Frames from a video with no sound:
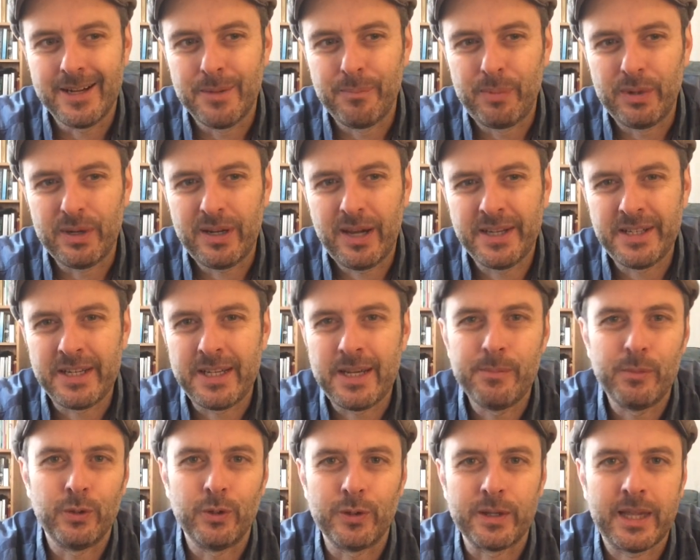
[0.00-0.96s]
but Leonard
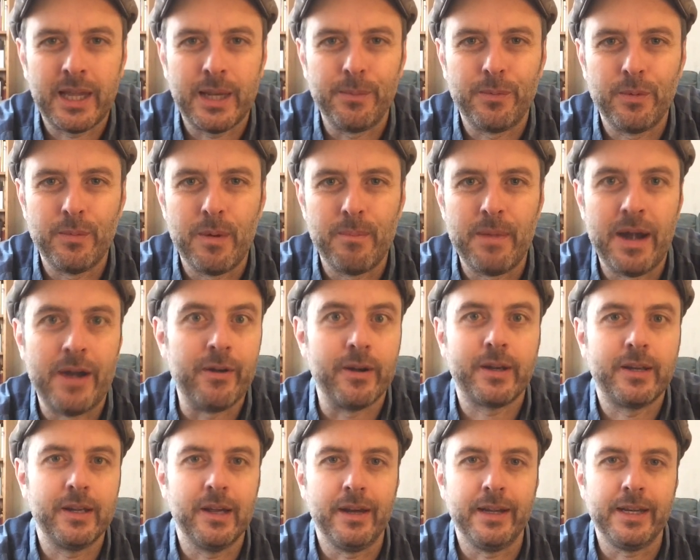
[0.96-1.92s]
Nimoy came from
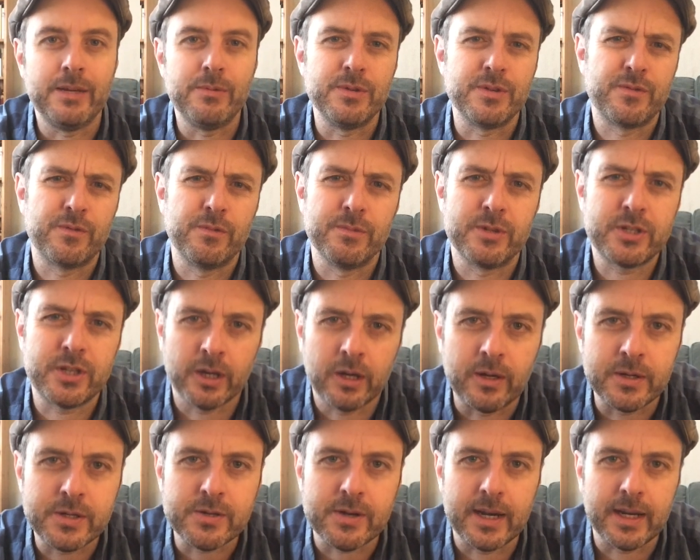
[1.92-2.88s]
America and he was from
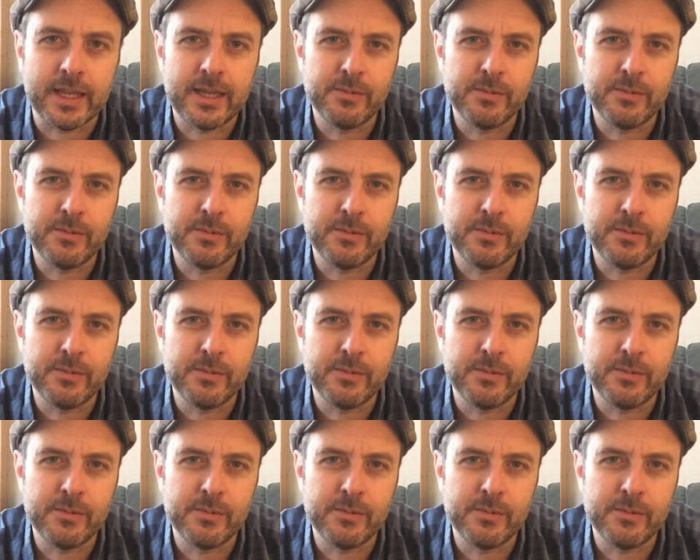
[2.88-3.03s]
Star Trek.